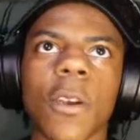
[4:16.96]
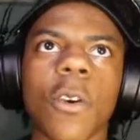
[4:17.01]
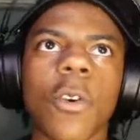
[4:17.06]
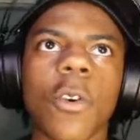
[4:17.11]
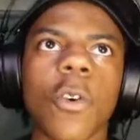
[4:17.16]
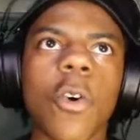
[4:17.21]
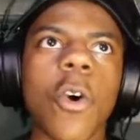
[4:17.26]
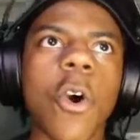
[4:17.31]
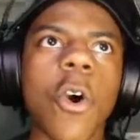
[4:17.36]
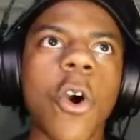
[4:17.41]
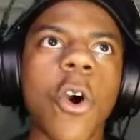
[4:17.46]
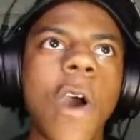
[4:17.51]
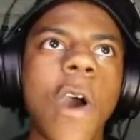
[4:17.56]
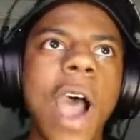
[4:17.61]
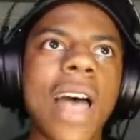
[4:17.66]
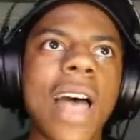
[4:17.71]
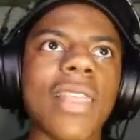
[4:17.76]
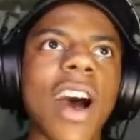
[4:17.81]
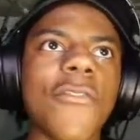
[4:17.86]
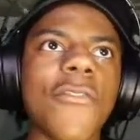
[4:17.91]
Ooh, I
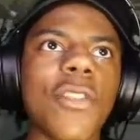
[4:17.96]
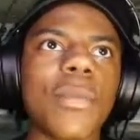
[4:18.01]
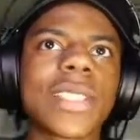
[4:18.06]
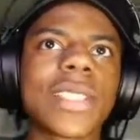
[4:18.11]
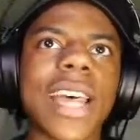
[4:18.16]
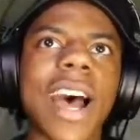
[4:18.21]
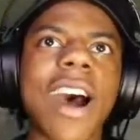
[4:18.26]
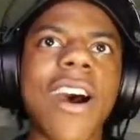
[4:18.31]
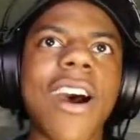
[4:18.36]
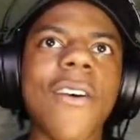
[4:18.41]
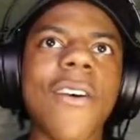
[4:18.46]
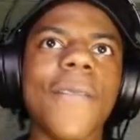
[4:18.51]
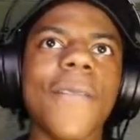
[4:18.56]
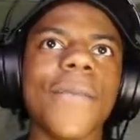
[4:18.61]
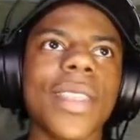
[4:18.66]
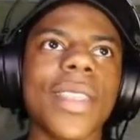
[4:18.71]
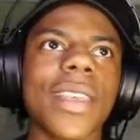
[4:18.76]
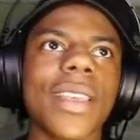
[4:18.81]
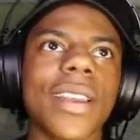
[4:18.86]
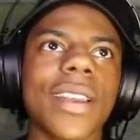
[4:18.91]
love him, tall.
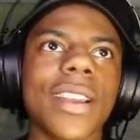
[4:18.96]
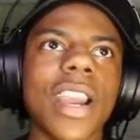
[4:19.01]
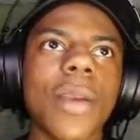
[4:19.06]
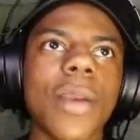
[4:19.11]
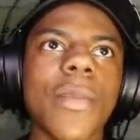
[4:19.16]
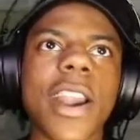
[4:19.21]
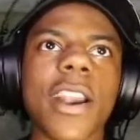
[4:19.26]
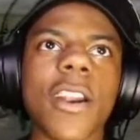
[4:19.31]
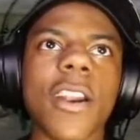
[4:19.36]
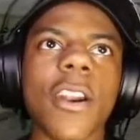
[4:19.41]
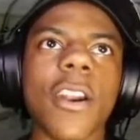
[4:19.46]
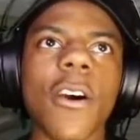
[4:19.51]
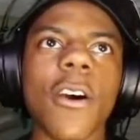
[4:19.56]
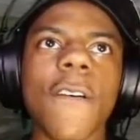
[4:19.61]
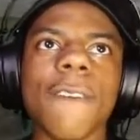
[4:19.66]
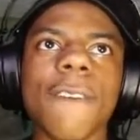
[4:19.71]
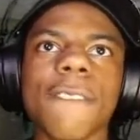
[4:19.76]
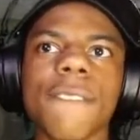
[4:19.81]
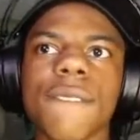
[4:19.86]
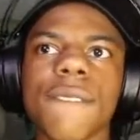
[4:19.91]
Come here, girl.
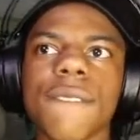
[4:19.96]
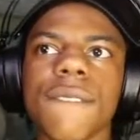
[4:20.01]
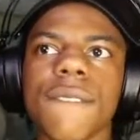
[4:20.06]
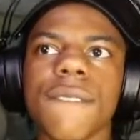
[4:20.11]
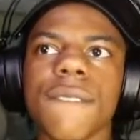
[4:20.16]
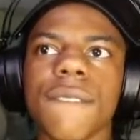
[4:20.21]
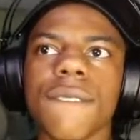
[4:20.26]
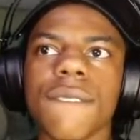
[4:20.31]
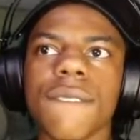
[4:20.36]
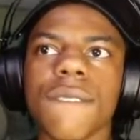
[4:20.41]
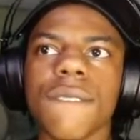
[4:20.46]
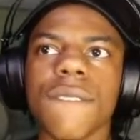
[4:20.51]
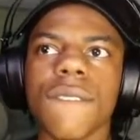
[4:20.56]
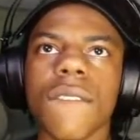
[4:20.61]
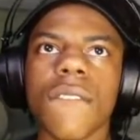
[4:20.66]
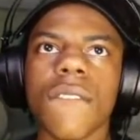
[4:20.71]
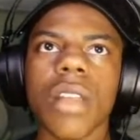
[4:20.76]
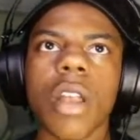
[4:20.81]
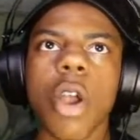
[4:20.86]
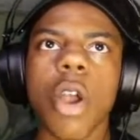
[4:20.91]

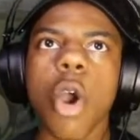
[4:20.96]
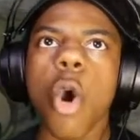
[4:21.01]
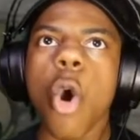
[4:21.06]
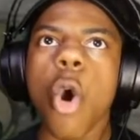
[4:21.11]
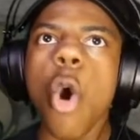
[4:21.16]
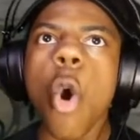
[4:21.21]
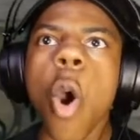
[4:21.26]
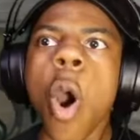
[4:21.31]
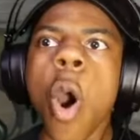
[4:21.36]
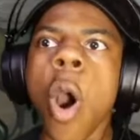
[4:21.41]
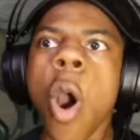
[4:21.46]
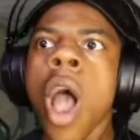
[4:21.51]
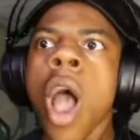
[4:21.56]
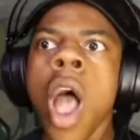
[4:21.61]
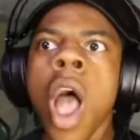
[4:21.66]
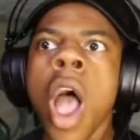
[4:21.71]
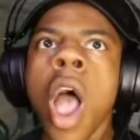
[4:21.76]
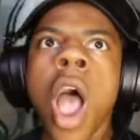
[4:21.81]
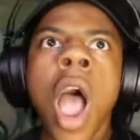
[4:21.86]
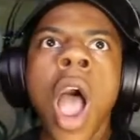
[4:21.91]
Ooh,
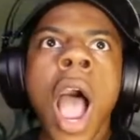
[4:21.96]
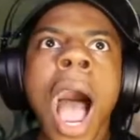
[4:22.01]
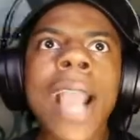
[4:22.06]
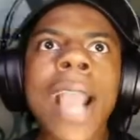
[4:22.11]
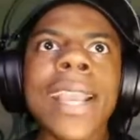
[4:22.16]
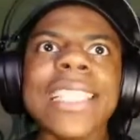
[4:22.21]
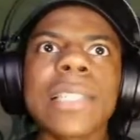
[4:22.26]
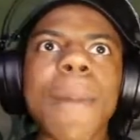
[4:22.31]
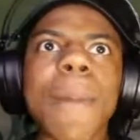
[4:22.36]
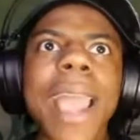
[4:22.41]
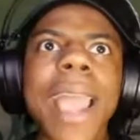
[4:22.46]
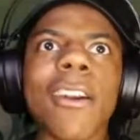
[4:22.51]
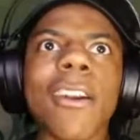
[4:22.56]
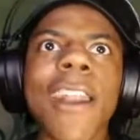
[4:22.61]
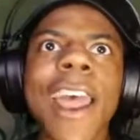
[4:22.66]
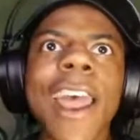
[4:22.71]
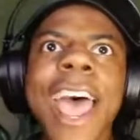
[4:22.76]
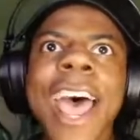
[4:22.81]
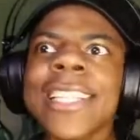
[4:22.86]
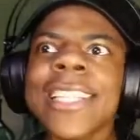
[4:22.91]
I can smack her
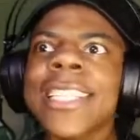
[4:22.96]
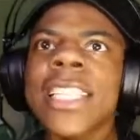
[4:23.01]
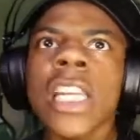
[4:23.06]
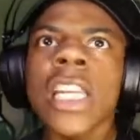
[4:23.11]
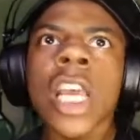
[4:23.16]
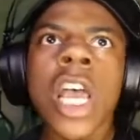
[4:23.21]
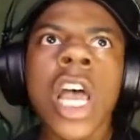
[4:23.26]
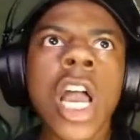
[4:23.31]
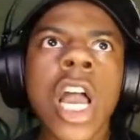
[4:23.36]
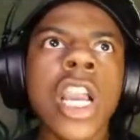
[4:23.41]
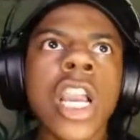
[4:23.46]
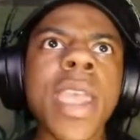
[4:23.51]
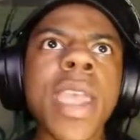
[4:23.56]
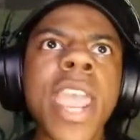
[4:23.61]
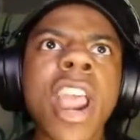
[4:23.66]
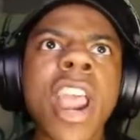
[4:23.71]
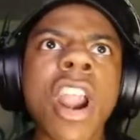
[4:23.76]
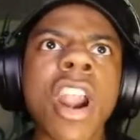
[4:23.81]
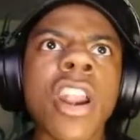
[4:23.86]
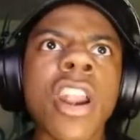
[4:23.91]
ass. Come
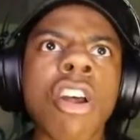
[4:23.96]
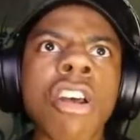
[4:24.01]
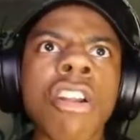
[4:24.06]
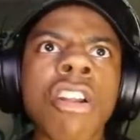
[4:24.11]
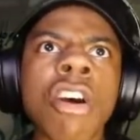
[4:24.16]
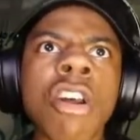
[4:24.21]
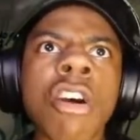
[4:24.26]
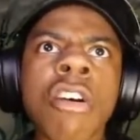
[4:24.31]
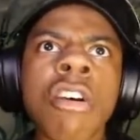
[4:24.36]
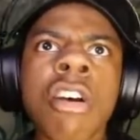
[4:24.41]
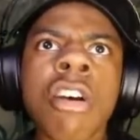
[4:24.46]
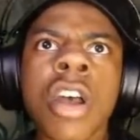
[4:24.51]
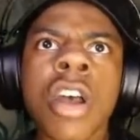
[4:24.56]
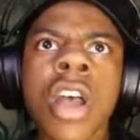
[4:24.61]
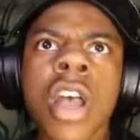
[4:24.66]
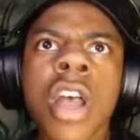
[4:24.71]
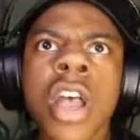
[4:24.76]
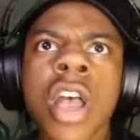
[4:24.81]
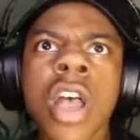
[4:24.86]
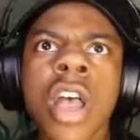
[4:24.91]
here. No, no, no,
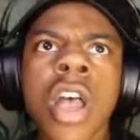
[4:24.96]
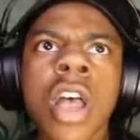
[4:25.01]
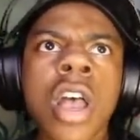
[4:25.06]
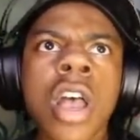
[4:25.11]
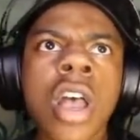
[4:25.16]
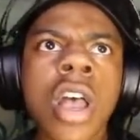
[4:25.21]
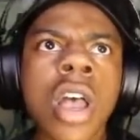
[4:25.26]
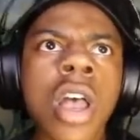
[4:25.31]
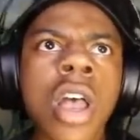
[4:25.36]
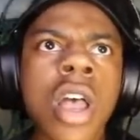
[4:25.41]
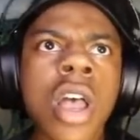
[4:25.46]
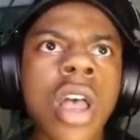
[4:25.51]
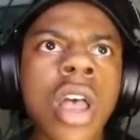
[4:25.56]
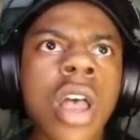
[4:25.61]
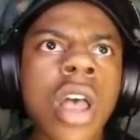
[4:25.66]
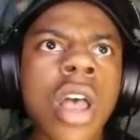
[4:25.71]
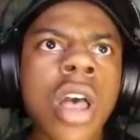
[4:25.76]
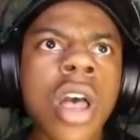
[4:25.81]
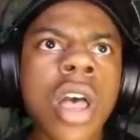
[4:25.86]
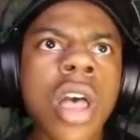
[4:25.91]
no. Hey,
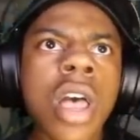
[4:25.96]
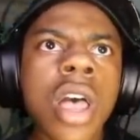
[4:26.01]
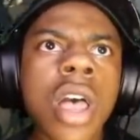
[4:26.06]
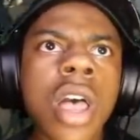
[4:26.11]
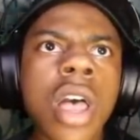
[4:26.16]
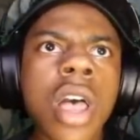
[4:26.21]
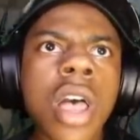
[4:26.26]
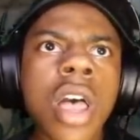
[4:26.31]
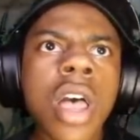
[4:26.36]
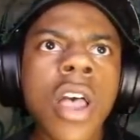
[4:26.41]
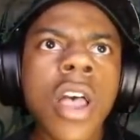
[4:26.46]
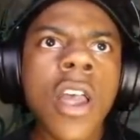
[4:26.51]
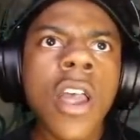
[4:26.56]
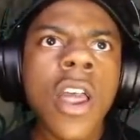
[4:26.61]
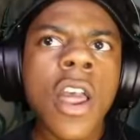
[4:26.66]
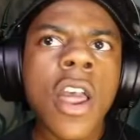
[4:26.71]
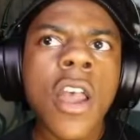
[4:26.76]
no worries.